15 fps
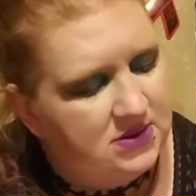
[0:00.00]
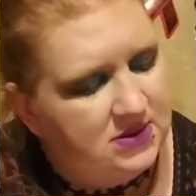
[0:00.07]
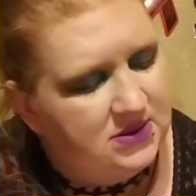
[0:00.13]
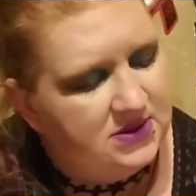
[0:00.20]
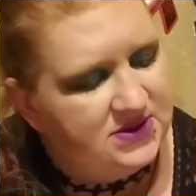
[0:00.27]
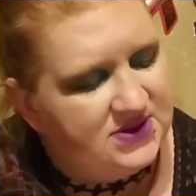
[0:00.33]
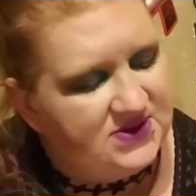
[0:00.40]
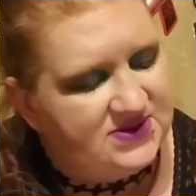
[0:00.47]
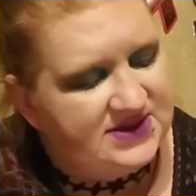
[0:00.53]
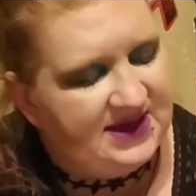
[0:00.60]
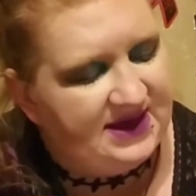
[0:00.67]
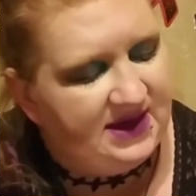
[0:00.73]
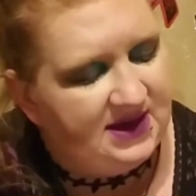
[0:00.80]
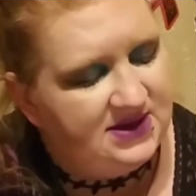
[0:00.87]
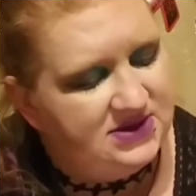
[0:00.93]
So it's
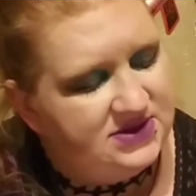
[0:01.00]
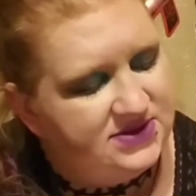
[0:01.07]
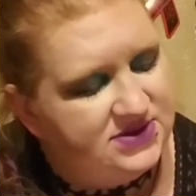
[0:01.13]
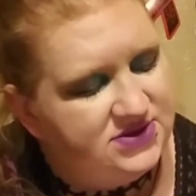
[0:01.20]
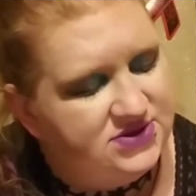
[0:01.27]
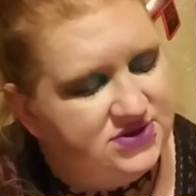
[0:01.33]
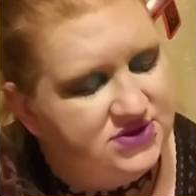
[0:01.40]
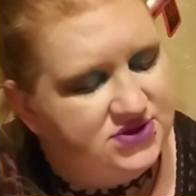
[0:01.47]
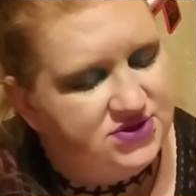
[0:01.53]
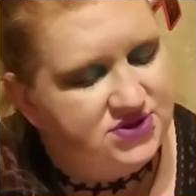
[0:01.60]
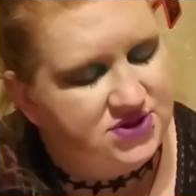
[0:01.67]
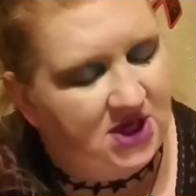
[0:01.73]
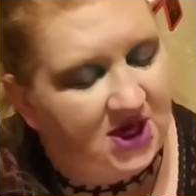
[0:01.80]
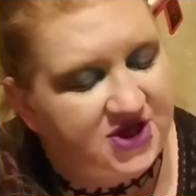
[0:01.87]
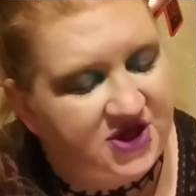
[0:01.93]
like a
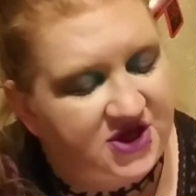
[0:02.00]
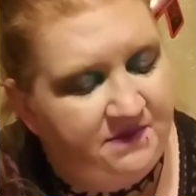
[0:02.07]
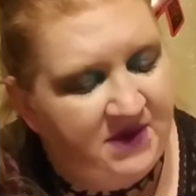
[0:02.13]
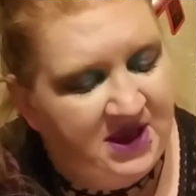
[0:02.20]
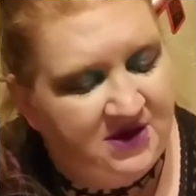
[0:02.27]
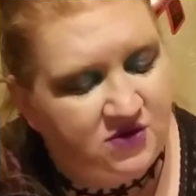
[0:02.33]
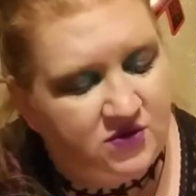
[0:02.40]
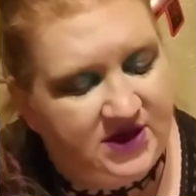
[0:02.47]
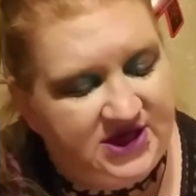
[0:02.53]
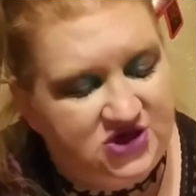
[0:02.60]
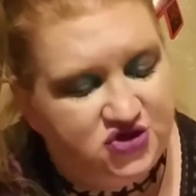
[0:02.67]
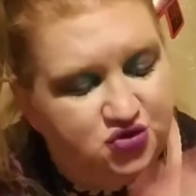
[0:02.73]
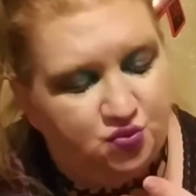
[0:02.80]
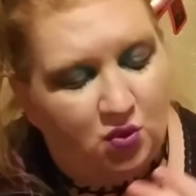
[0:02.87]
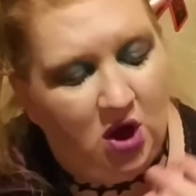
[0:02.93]
documentary
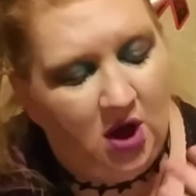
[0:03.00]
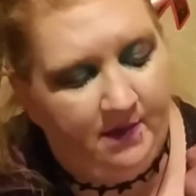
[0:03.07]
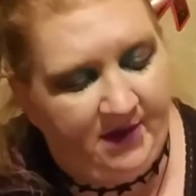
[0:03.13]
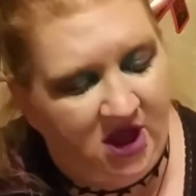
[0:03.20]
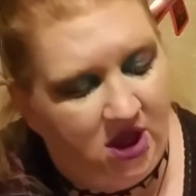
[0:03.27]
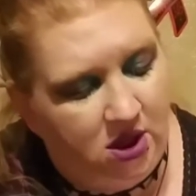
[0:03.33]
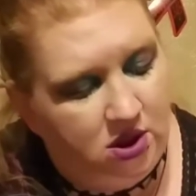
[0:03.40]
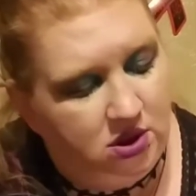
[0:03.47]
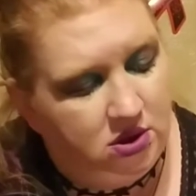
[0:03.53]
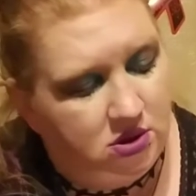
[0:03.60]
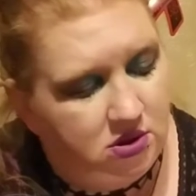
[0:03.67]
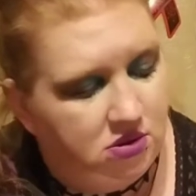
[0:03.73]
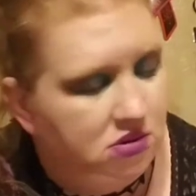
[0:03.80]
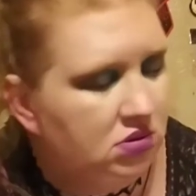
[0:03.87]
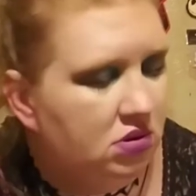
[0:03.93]
drama.
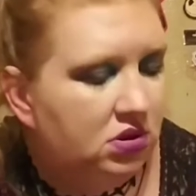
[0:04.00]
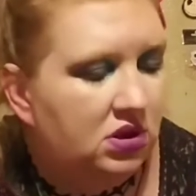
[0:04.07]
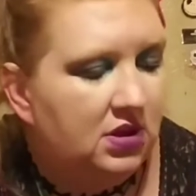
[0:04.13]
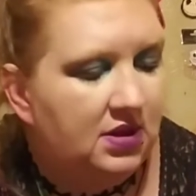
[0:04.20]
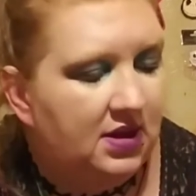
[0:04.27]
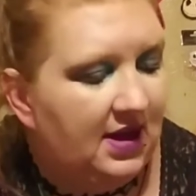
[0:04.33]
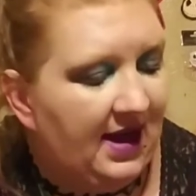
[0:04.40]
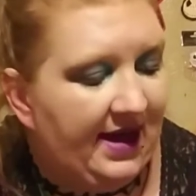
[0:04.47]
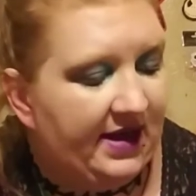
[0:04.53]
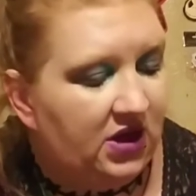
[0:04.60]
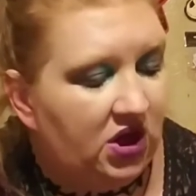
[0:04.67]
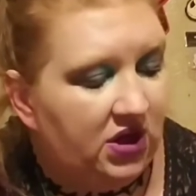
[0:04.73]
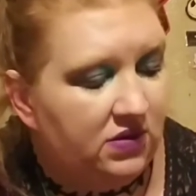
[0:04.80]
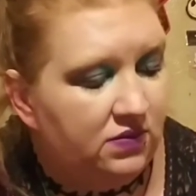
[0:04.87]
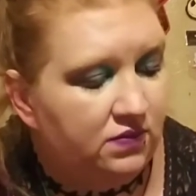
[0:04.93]
I don't know.